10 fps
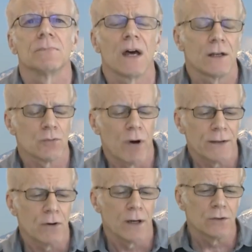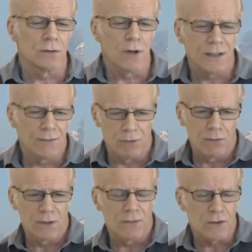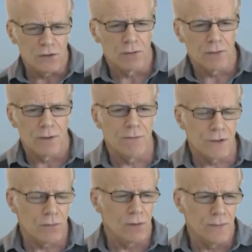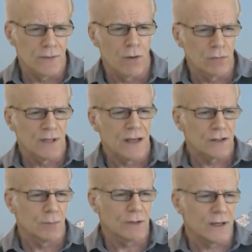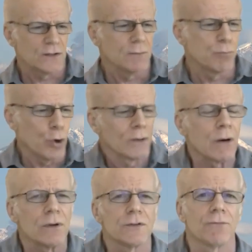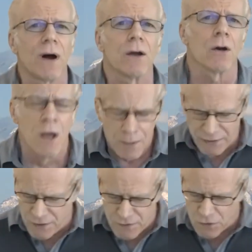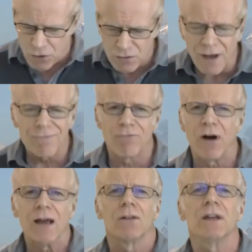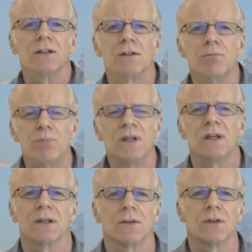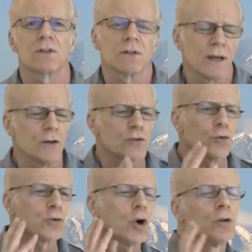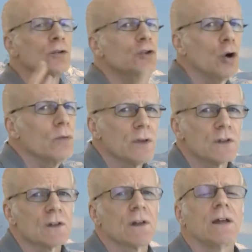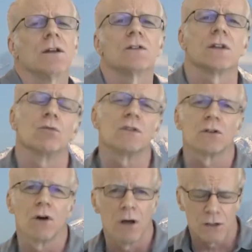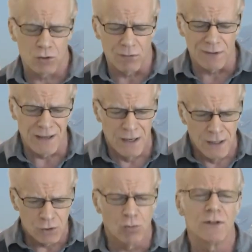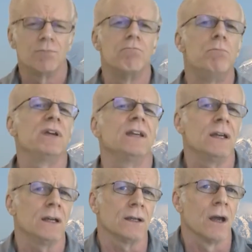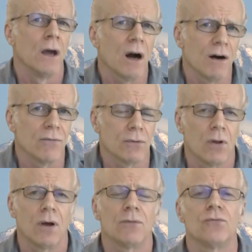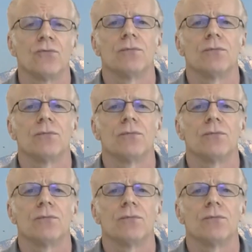That is why God could not even look at the children of Israel in the Old Testament lest he broke out his fire, because he could not violate his being in the slightest or condone the slightest that was contrary to his being of love.